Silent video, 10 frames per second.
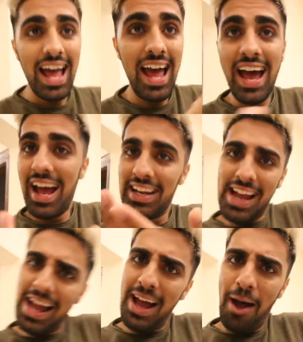And
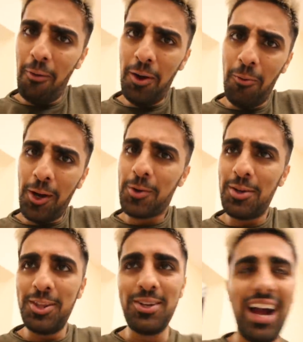yeah, I want to work
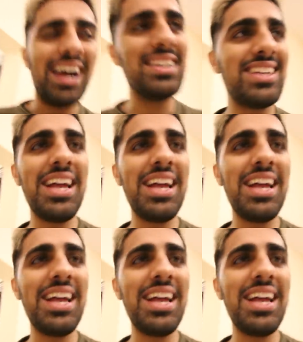with you guys.